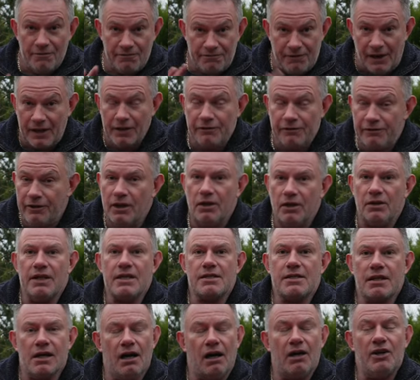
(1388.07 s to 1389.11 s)
Thankfully, on
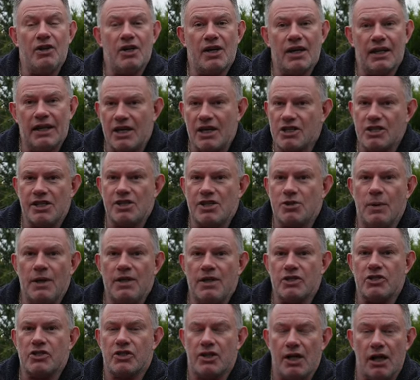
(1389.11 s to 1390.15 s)
this car, you can actually
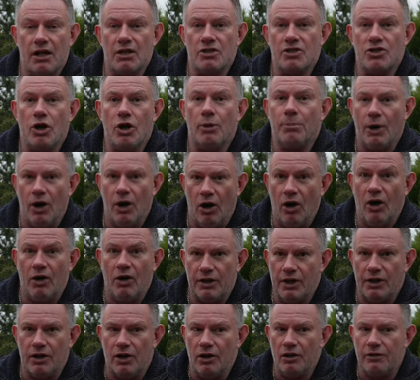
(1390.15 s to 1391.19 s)
switch start stop
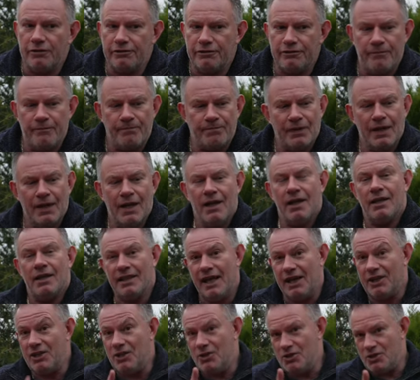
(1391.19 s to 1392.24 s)
on and off.
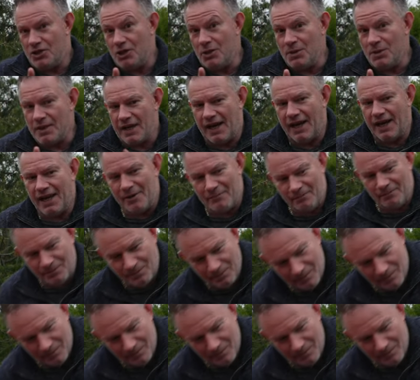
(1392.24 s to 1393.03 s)
Now you do that.